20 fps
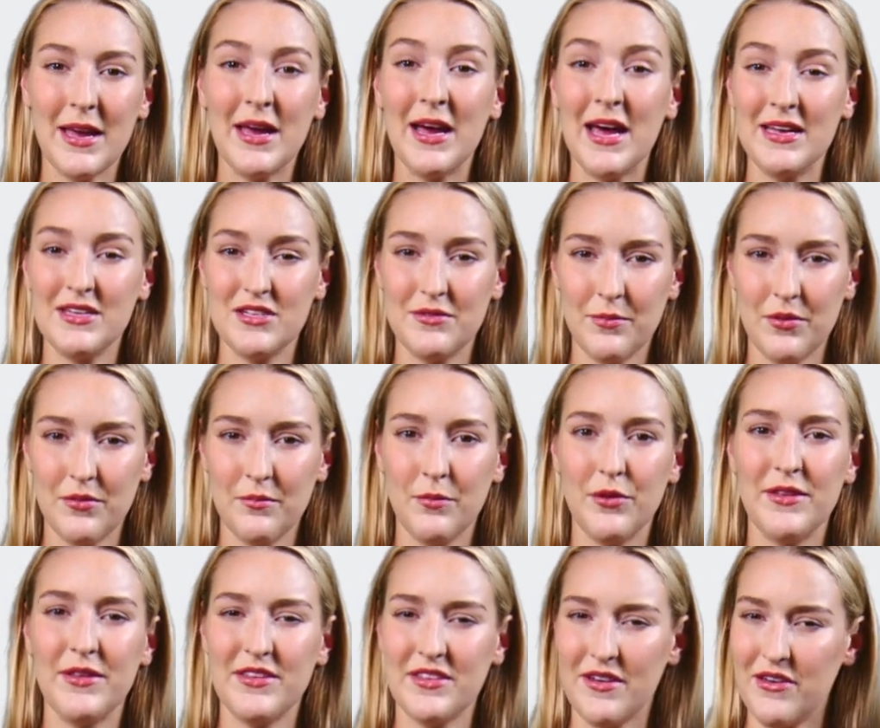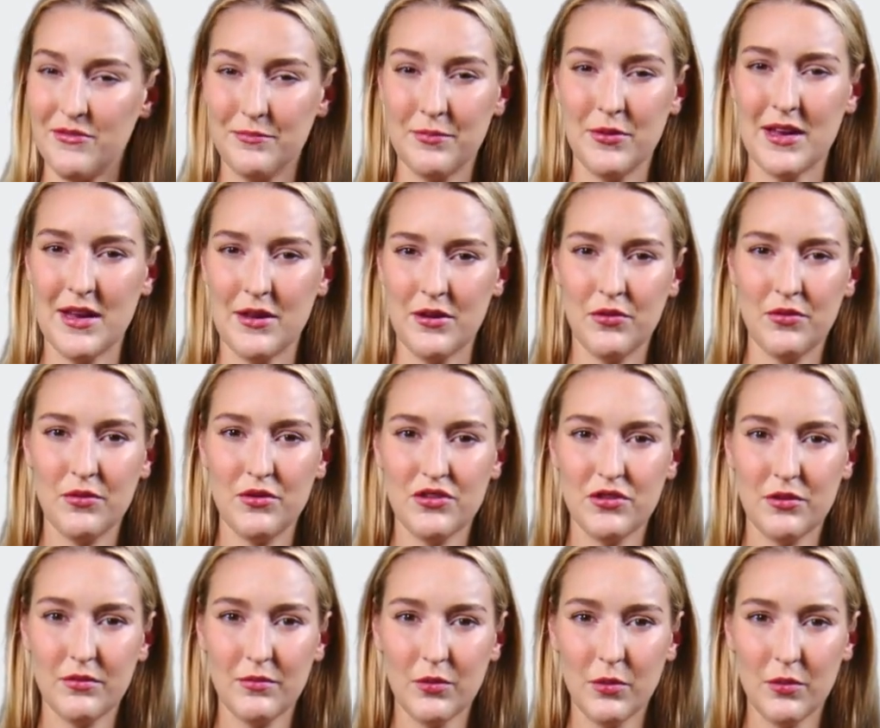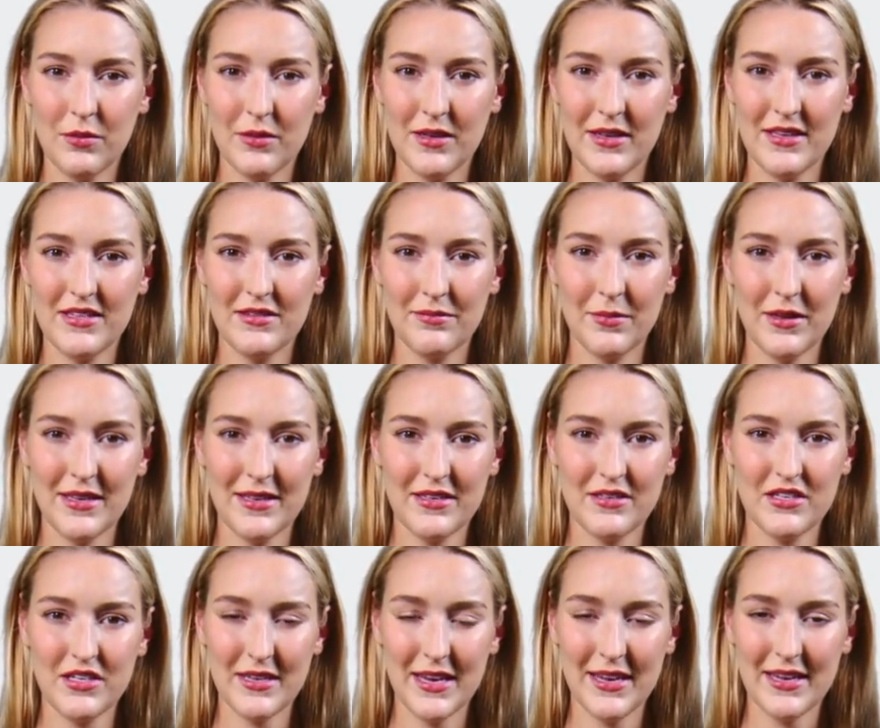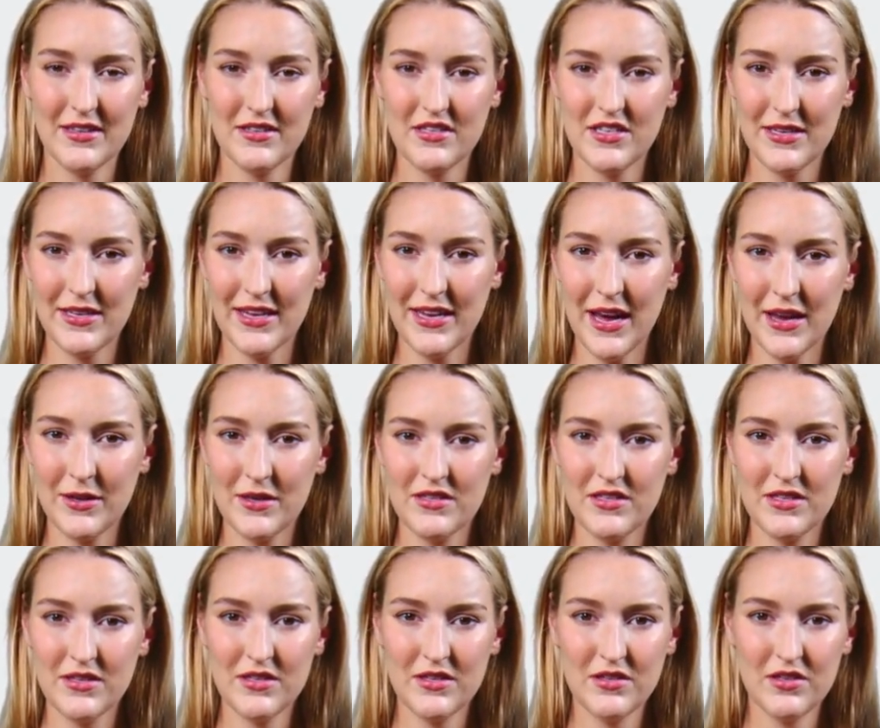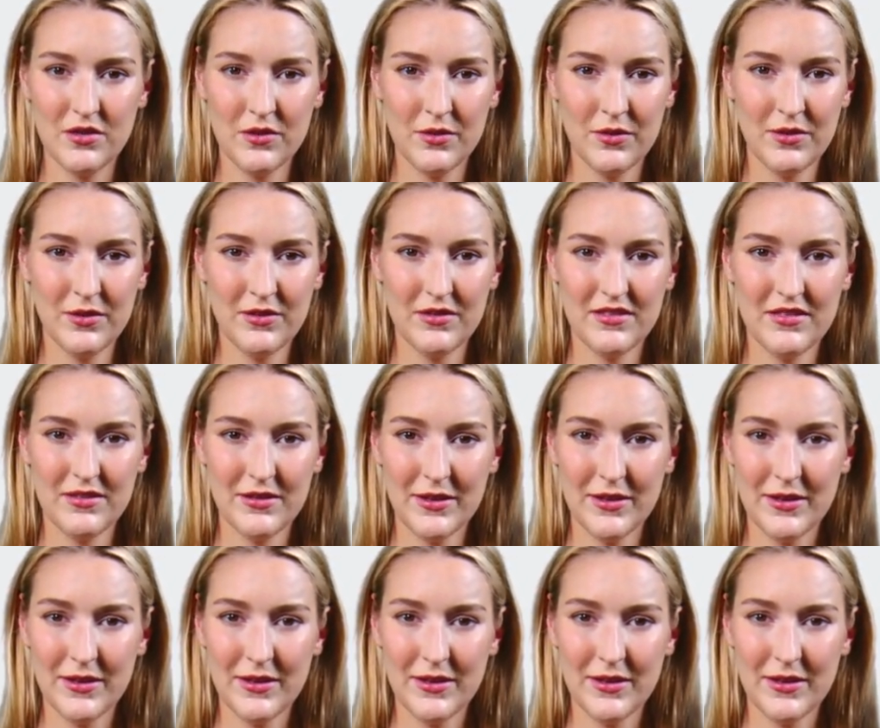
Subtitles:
Expert witnesses play a crucial role in explaining genetic genealogy to jurors,